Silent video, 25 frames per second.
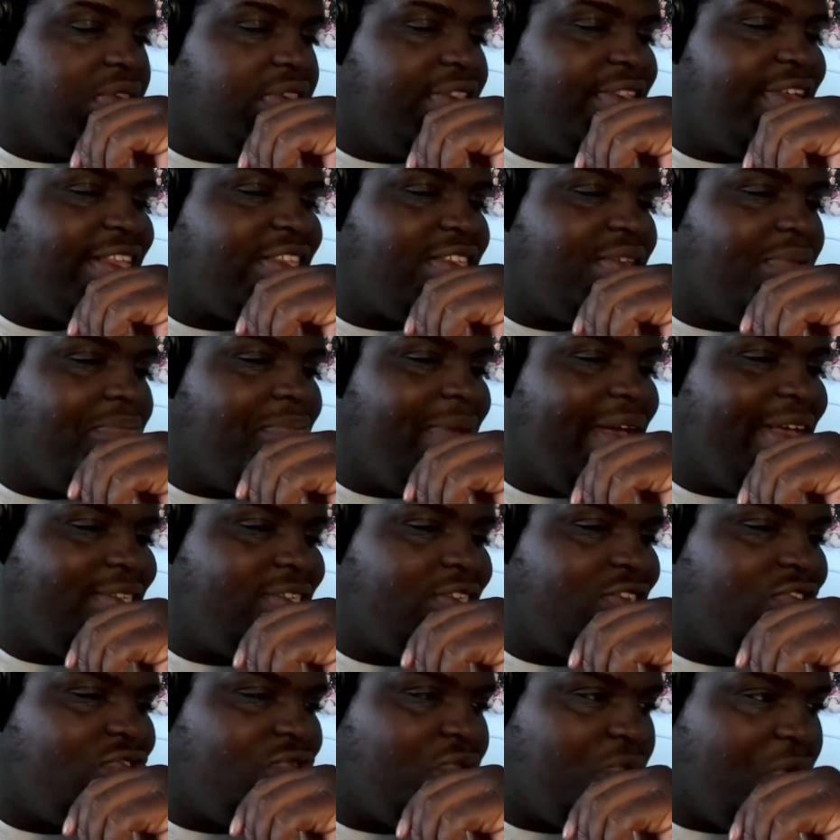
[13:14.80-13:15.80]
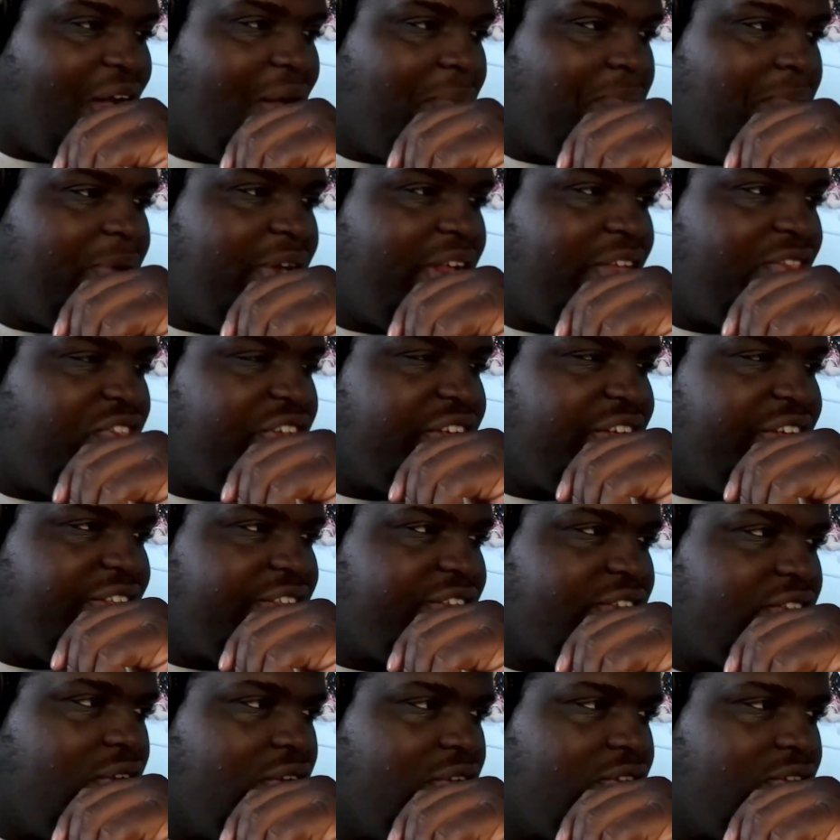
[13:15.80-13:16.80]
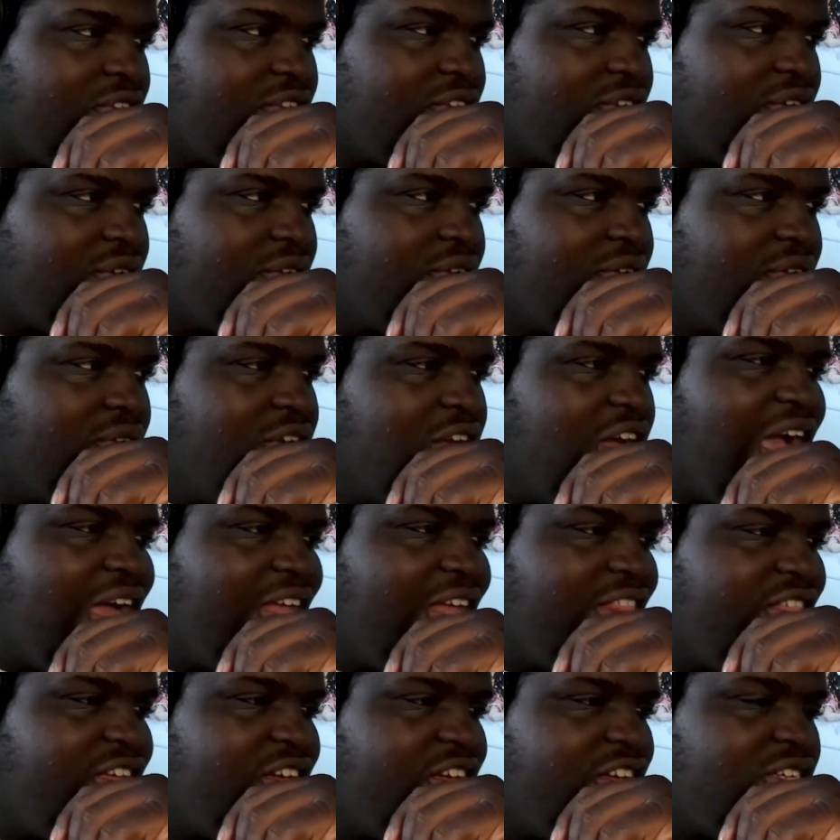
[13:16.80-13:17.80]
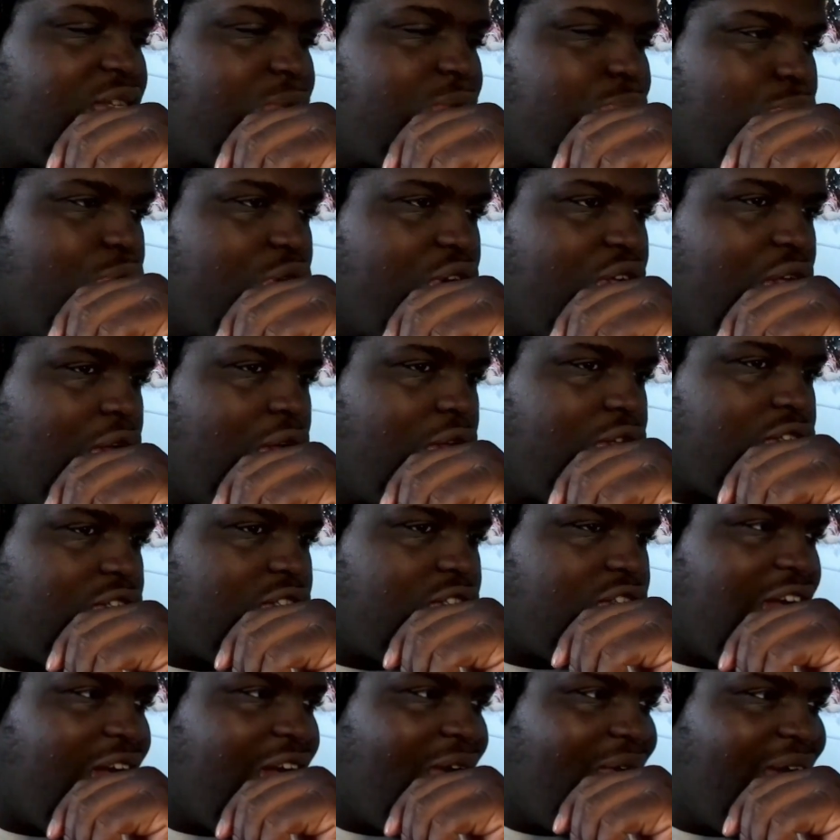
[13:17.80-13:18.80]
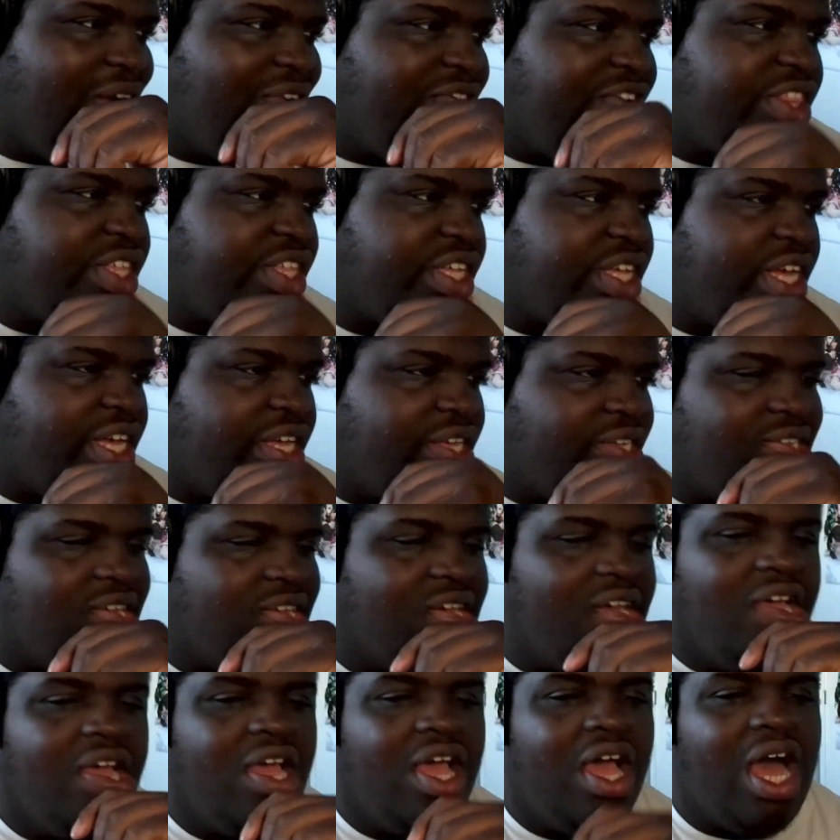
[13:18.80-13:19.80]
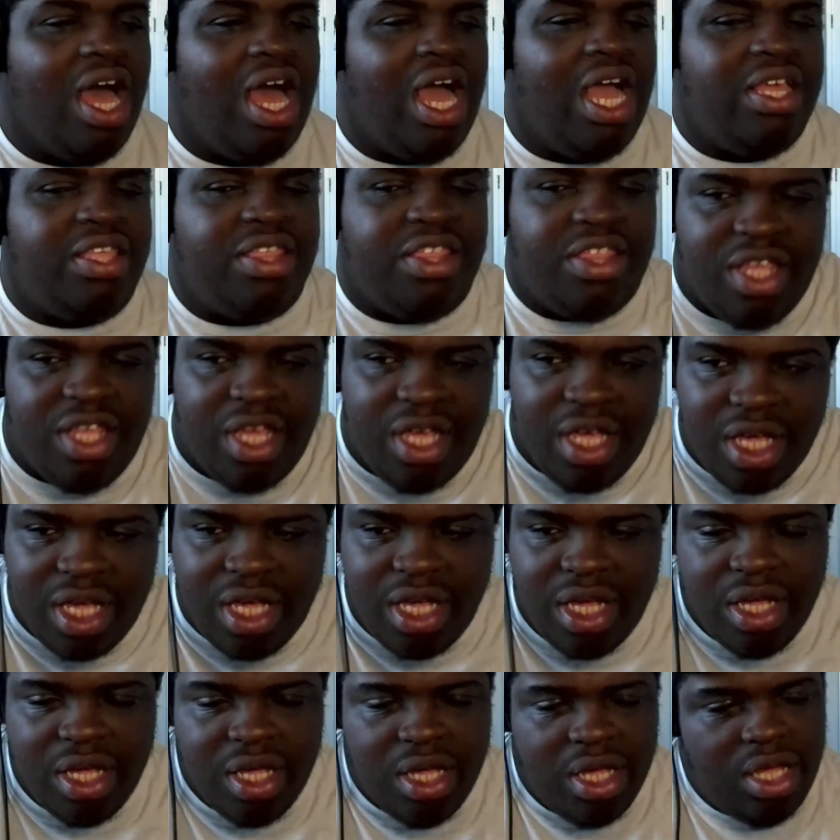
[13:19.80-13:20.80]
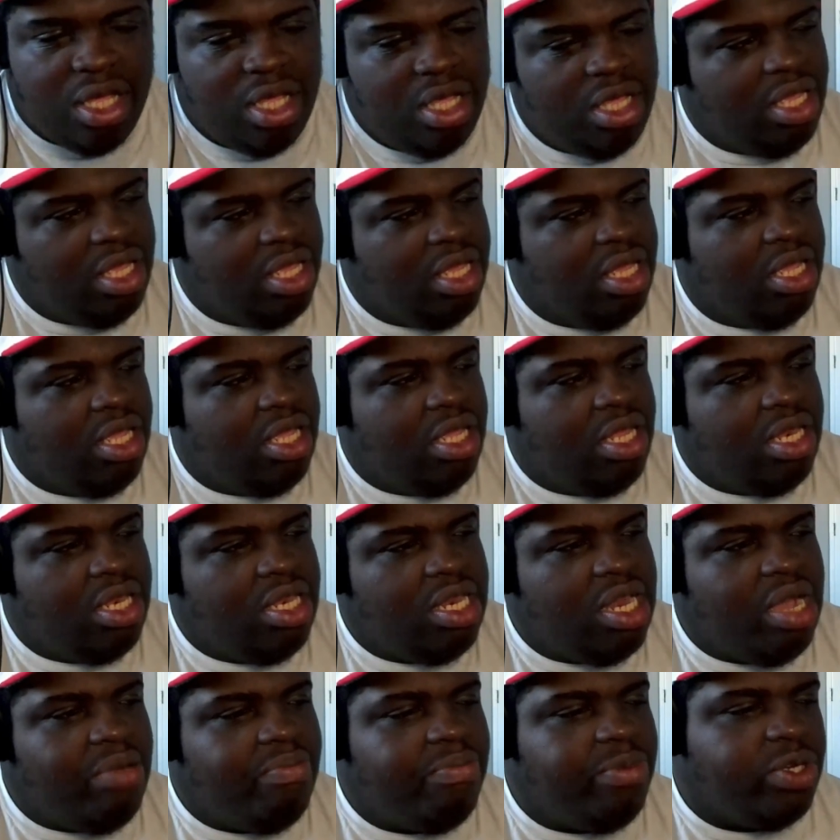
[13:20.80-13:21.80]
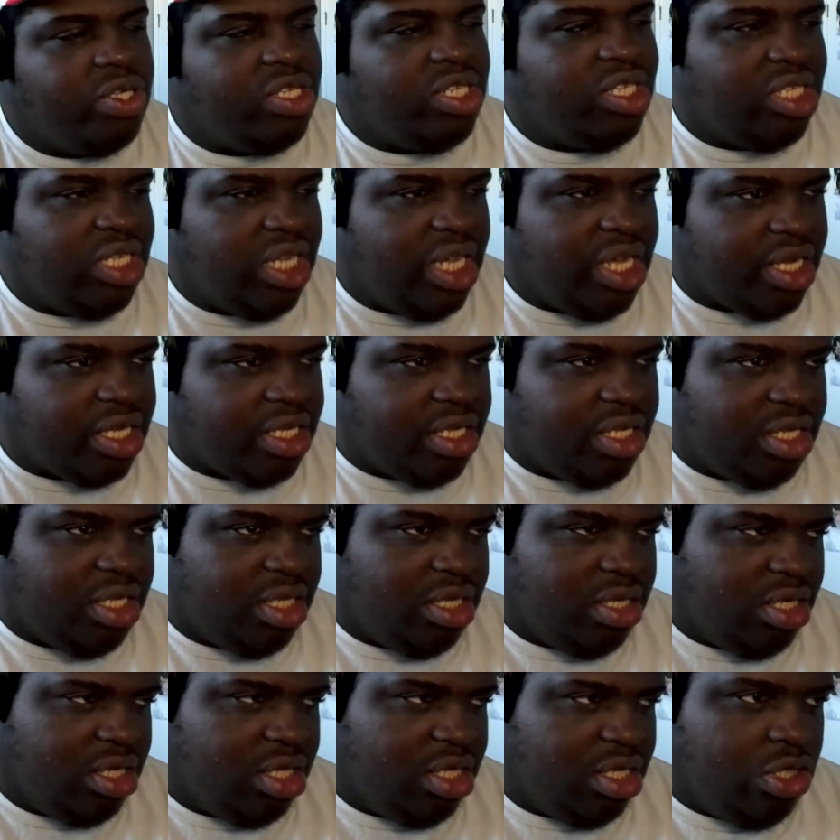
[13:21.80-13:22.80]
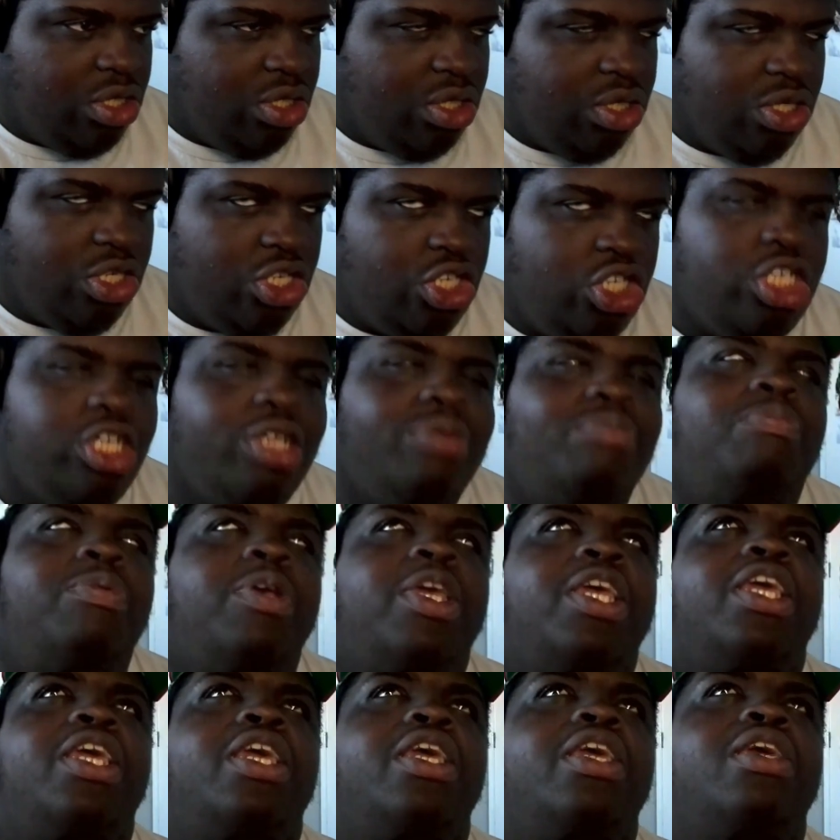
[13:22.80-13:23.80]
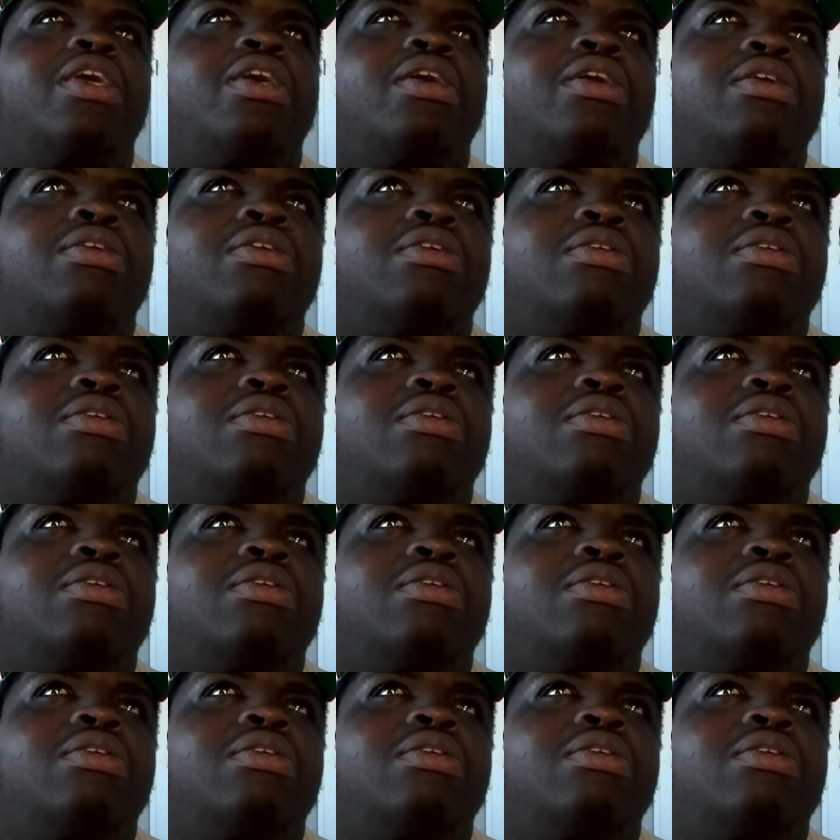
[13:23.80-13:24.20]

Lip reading: that's a massive drop, but I think it's just more closer to how everything is. I think number 6 should be